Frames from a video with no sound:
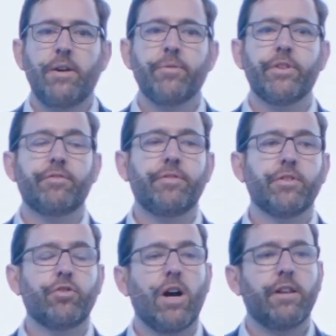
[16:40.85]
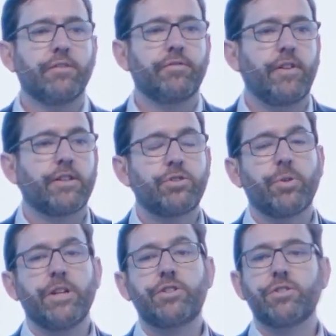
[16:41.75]
the
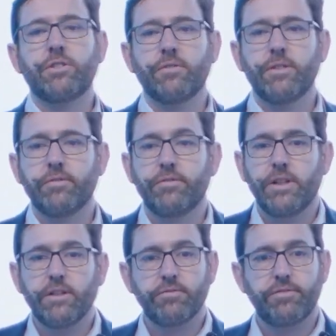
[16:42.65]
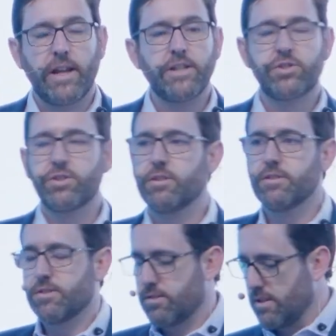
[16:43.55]
fluctuation in inflation
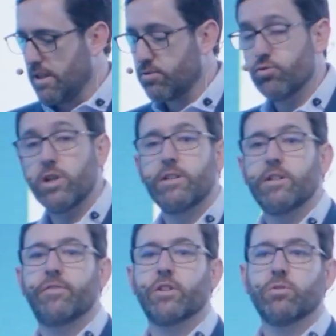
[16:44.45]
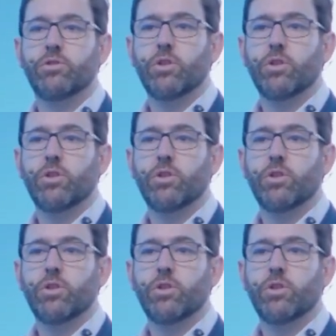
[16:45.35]
it's really difficult.